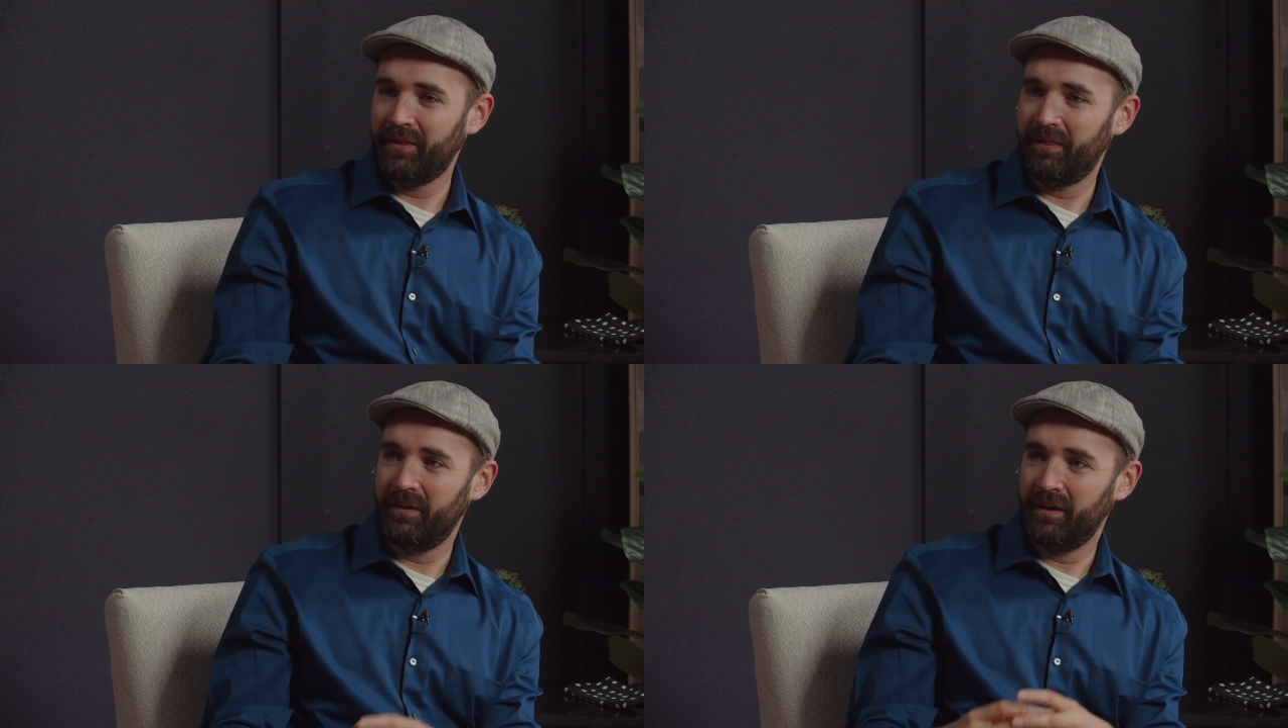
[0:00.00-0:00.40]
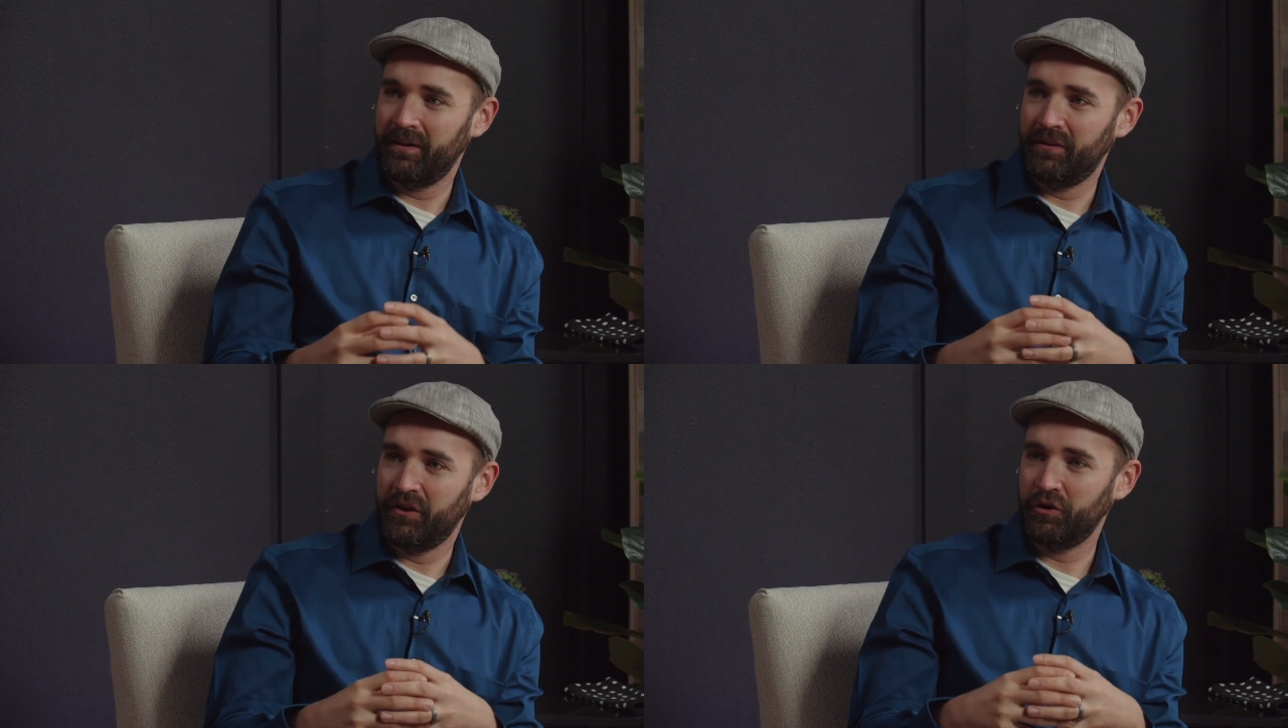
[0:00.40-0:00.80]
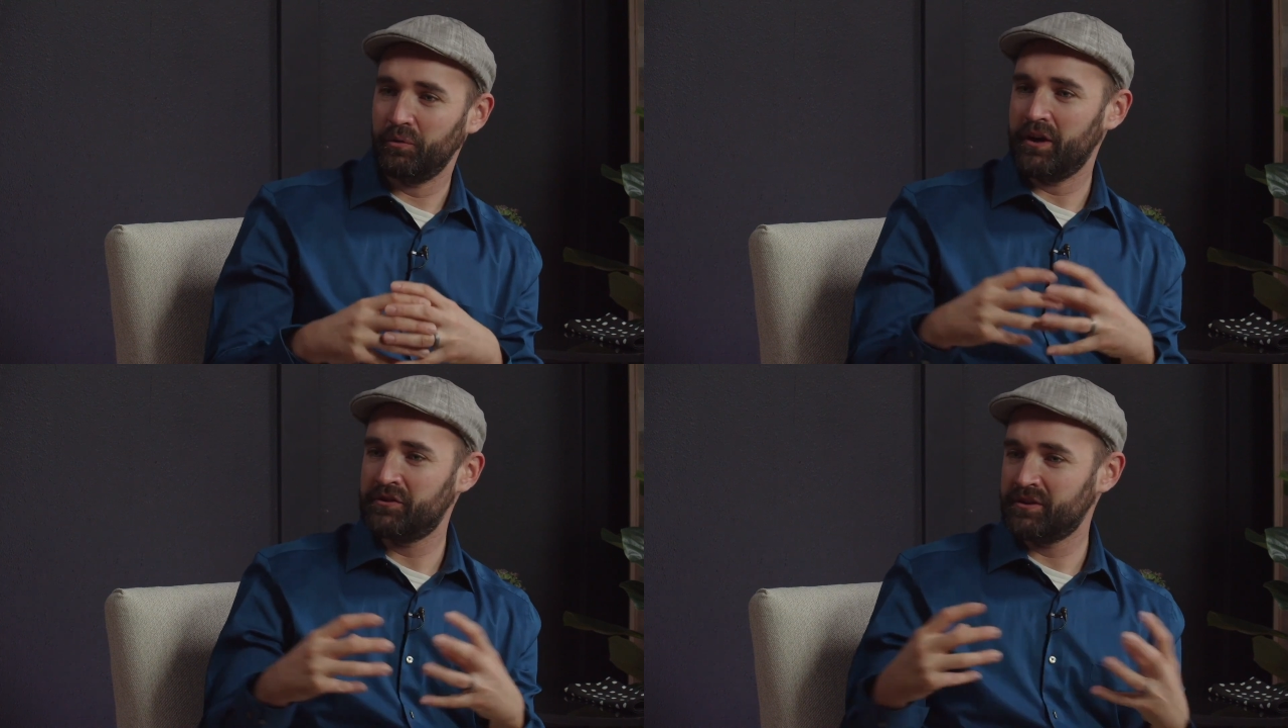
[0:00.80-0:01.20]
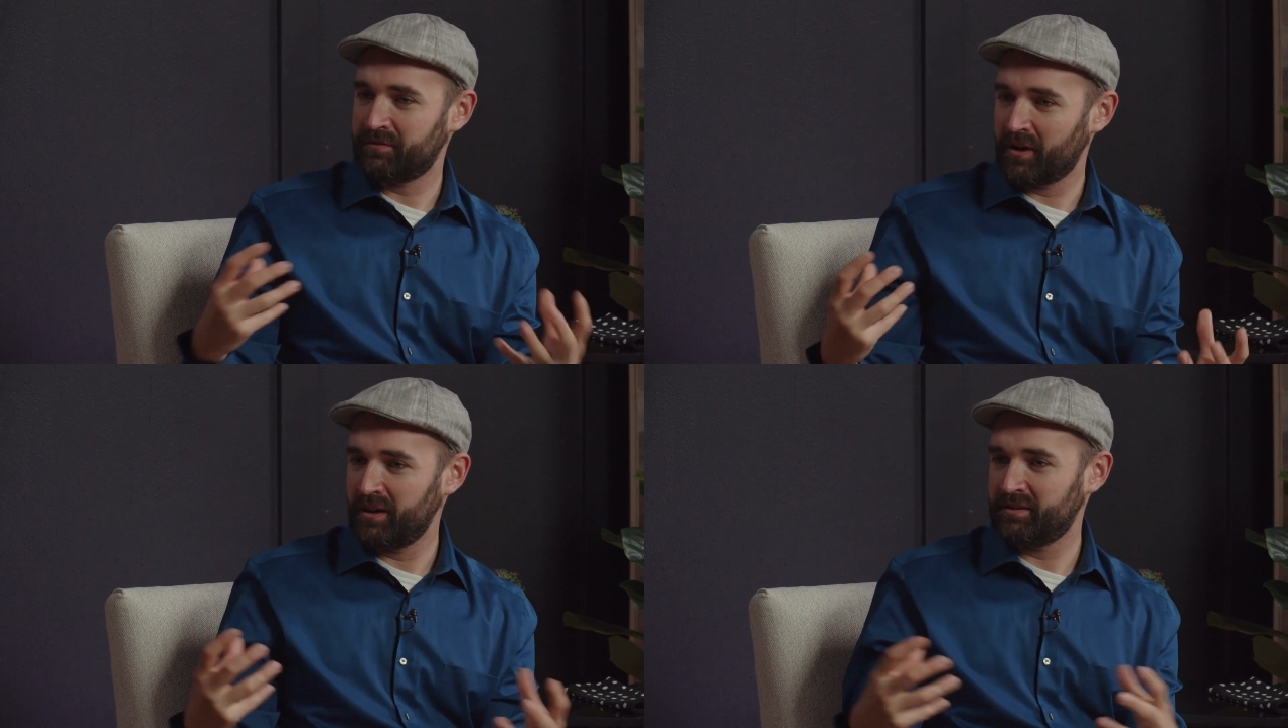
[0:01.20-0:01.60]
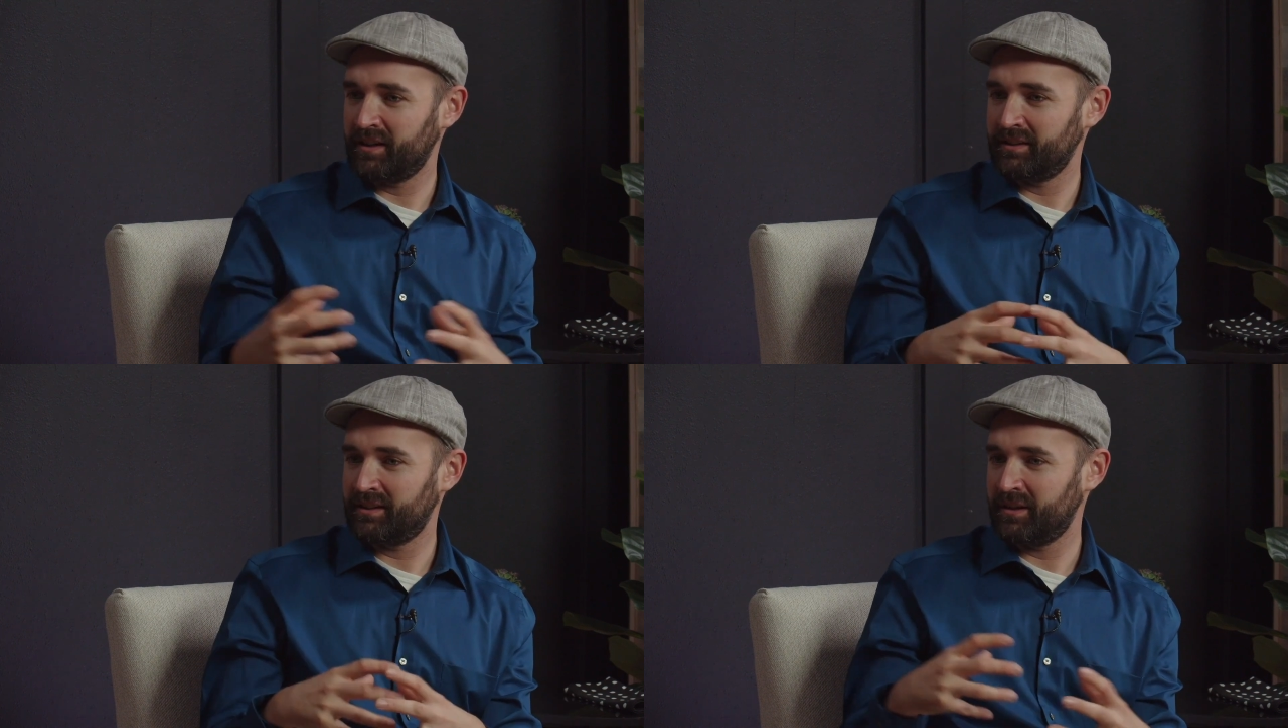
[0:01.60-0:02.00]
the duration of
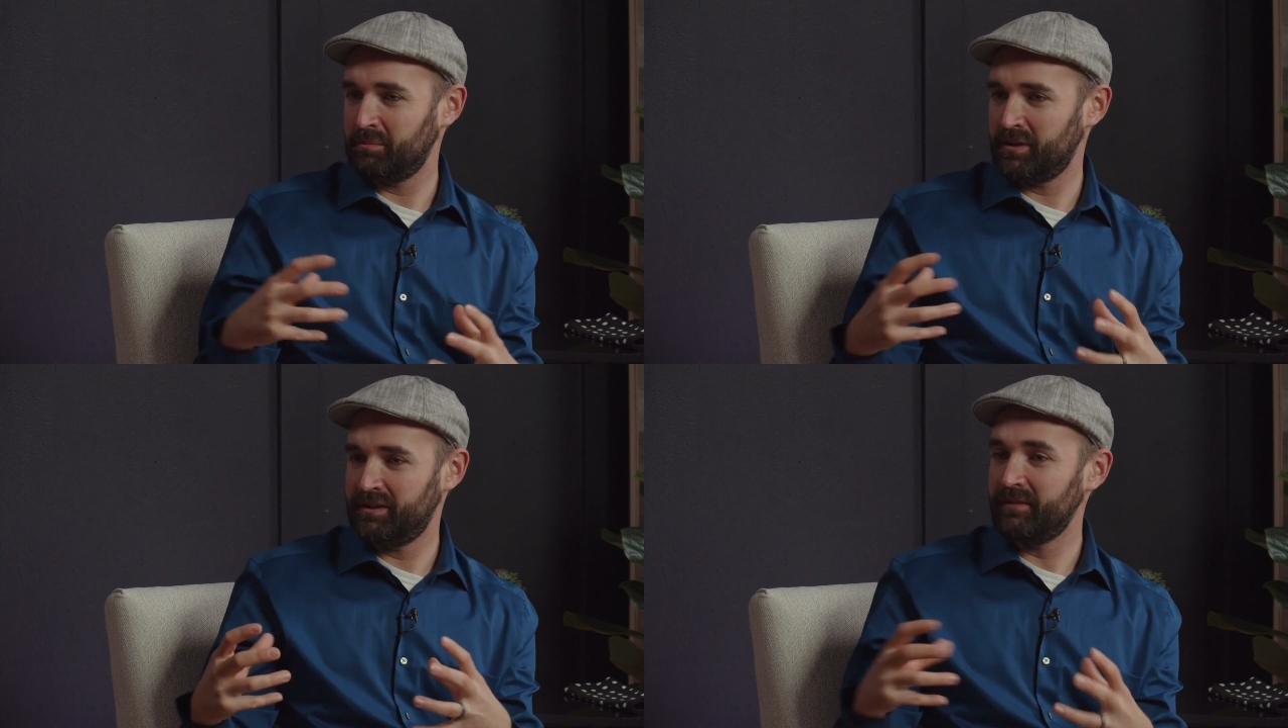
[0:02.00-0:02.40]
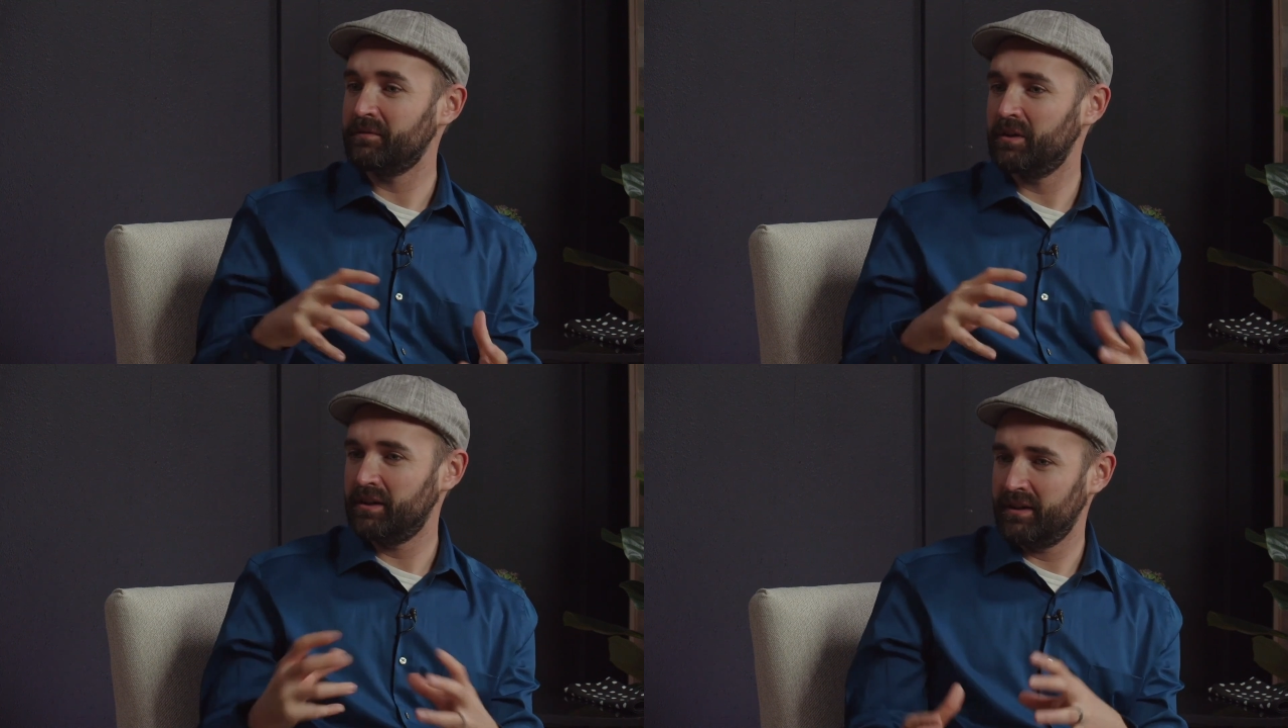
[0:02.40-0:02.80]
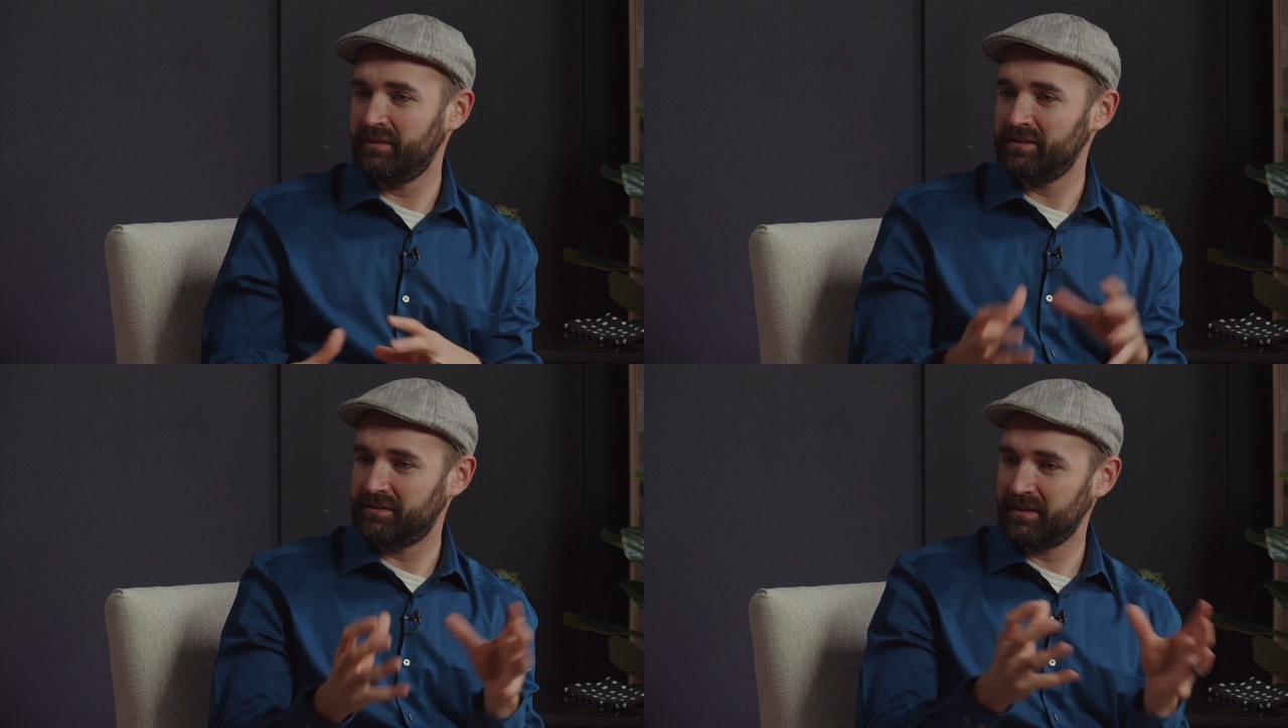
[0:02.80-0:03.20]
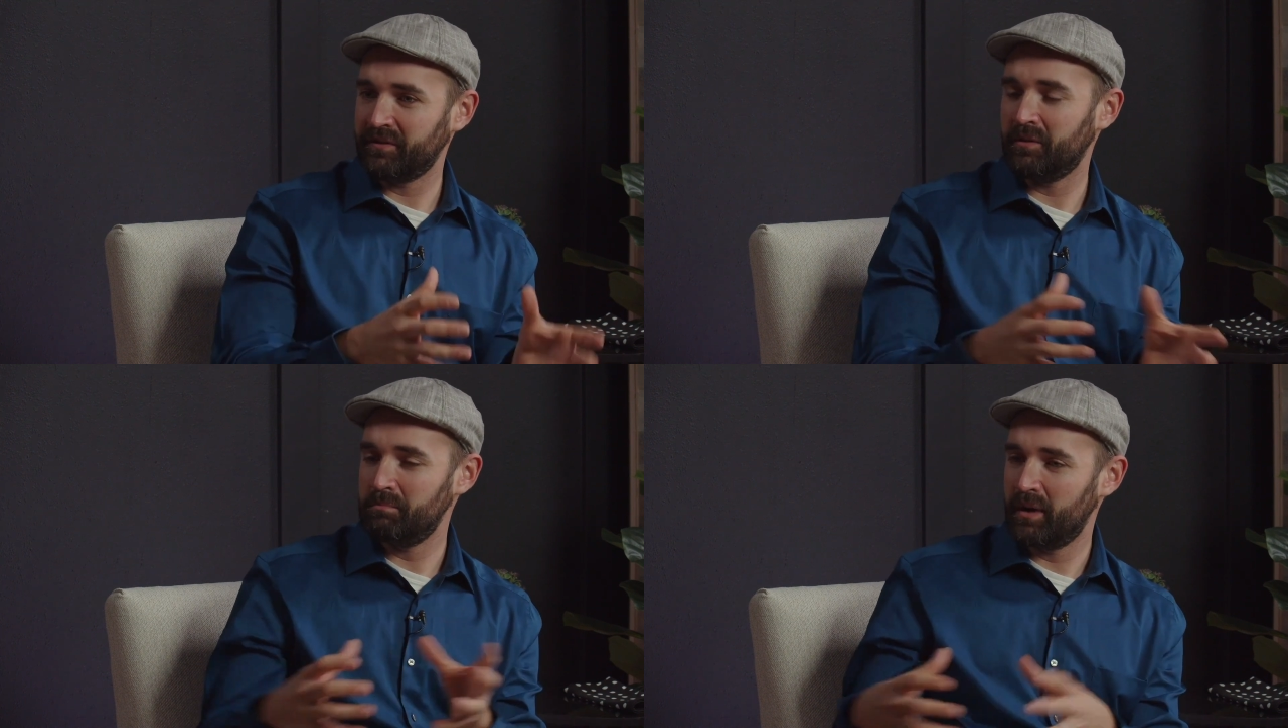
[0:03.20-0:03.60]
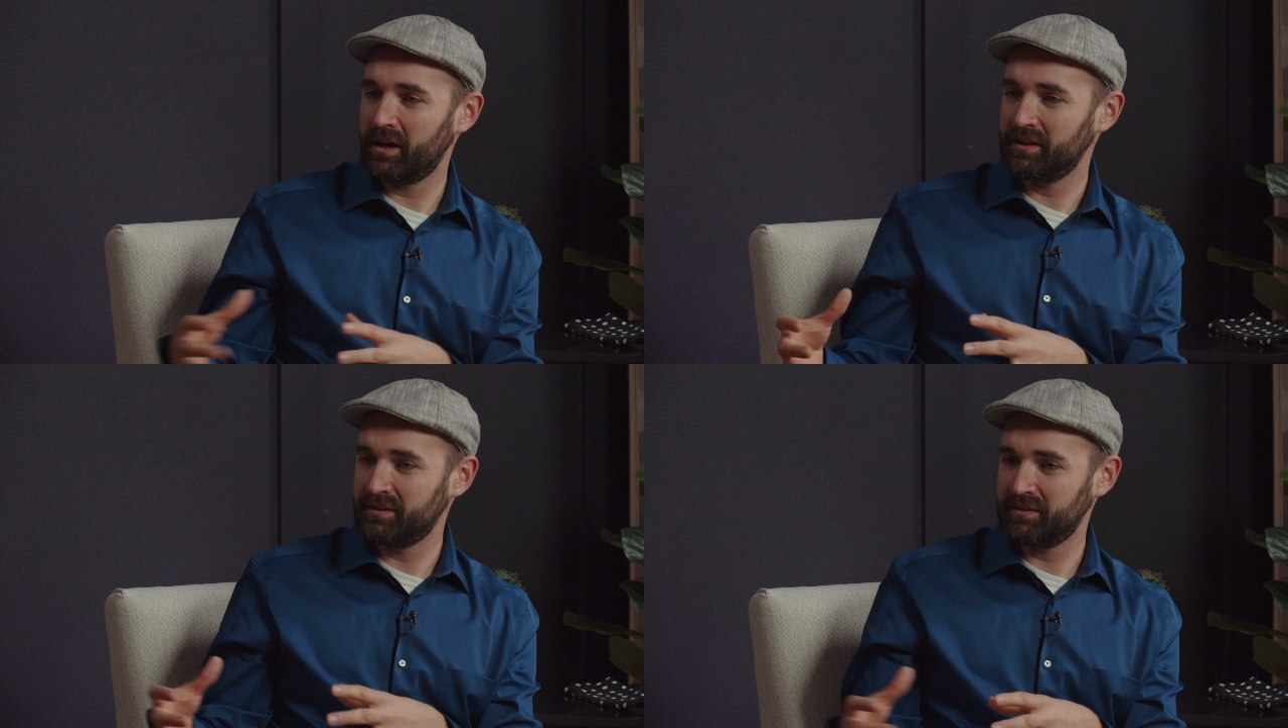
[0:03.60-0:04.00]
content can be different in these different
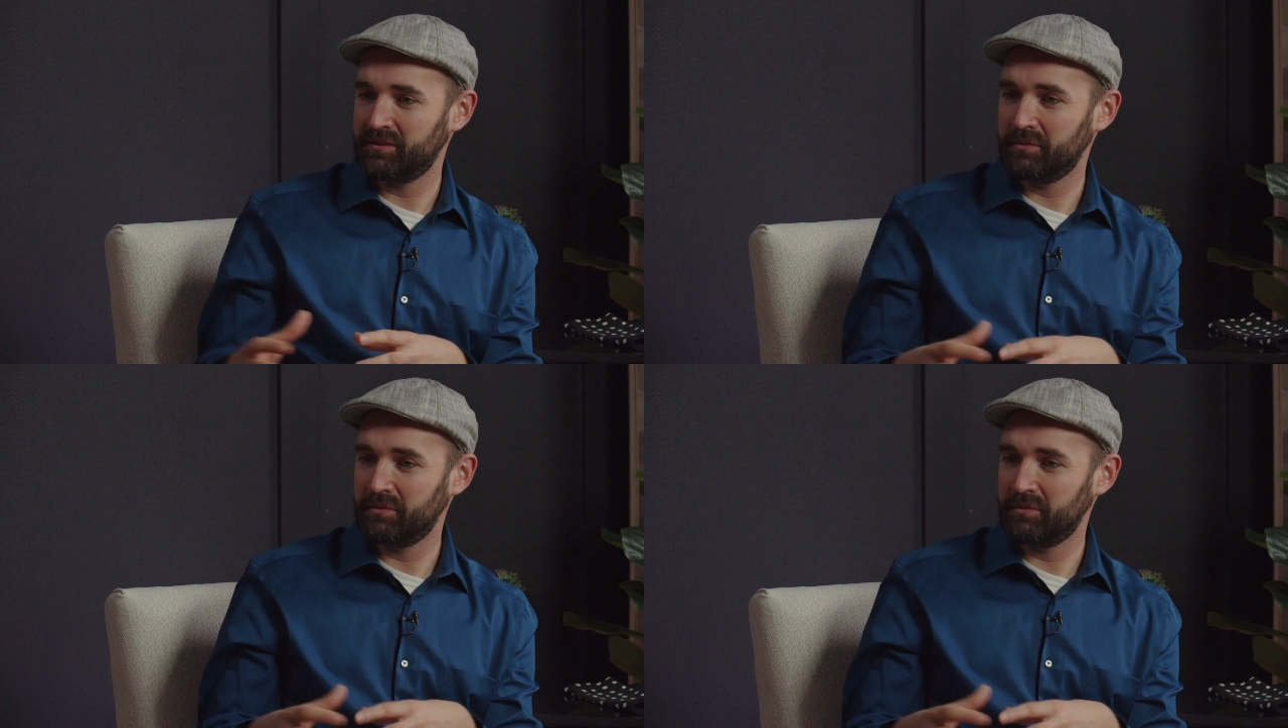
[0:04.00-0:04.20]
buckets